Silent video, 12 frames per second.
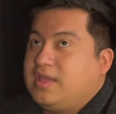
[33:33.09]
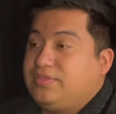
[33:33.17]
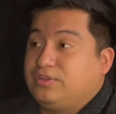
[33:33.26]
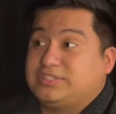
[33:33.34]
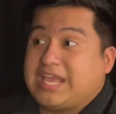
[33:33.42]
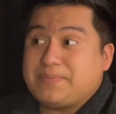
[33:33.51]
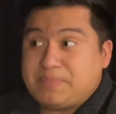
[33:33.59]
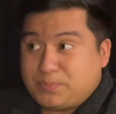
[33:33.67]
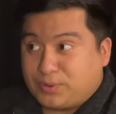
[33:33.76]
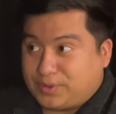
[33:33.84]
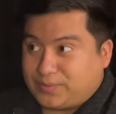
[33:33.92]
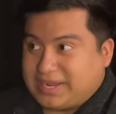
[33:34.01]
There's 8
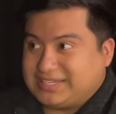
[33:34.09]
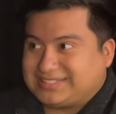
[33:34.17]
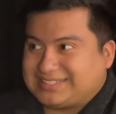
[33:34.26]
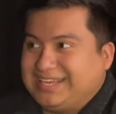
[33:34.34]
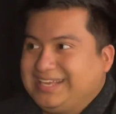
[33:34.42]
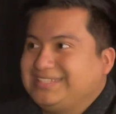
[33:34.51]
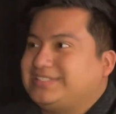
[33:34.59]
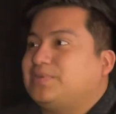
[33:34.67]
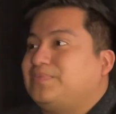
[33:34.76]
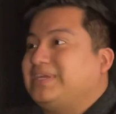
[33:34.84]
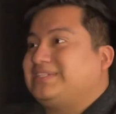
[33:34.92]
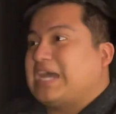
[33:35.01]
people in the race. So
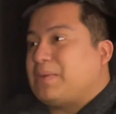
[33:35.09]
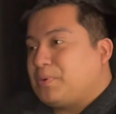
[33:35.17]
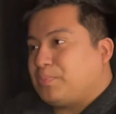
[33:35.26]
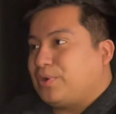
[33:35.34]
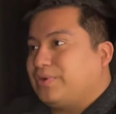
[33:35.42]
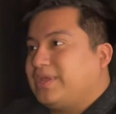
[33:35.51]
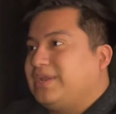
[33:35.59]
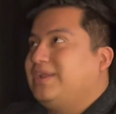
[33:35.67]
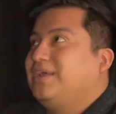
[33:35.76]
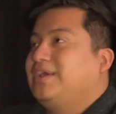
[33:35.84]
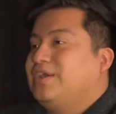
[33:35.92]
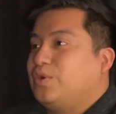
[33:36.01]
my top opponent,
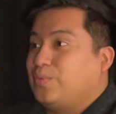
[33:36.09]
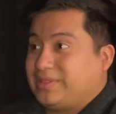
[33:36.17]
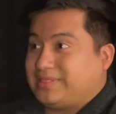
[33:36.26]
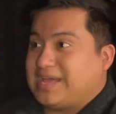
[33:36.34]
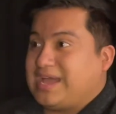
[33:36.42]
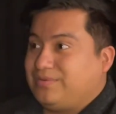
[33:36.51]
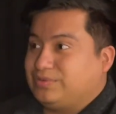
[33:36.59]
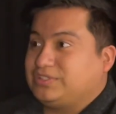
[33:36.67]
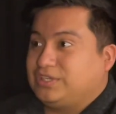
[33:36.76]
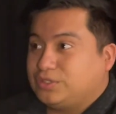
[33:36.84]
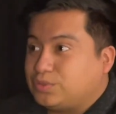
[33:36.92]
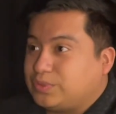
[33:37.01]
who I thought was
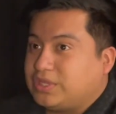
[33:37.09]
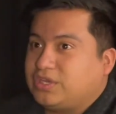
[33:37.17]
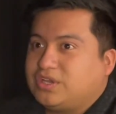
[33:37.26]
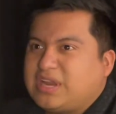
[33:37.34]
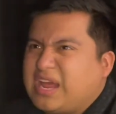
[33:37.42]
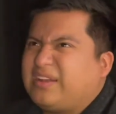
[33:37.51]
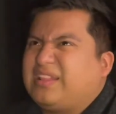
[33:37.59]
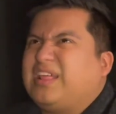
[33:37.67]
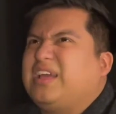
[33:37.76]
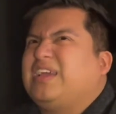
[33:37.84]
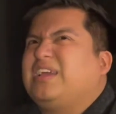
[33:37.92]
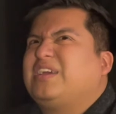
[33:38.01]
going to do really good, had
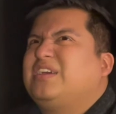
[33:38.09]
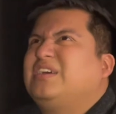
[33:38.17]
like,